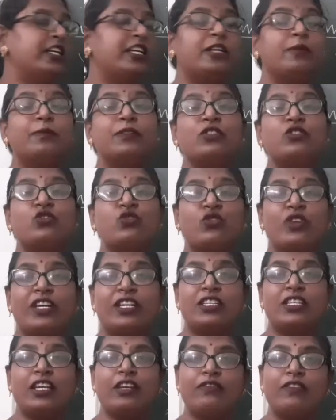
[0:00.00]

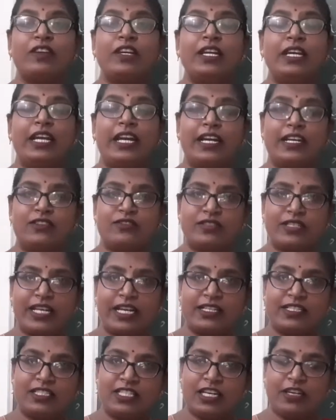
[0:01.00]
demonstrative
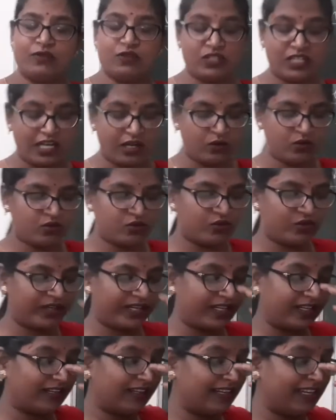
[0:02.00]
adjectives. How to
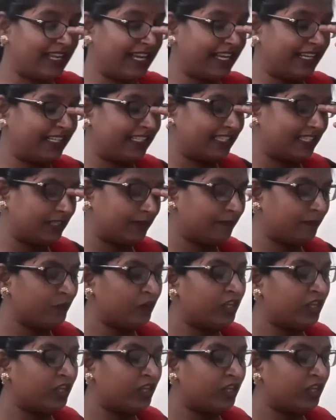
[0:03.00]
recognize?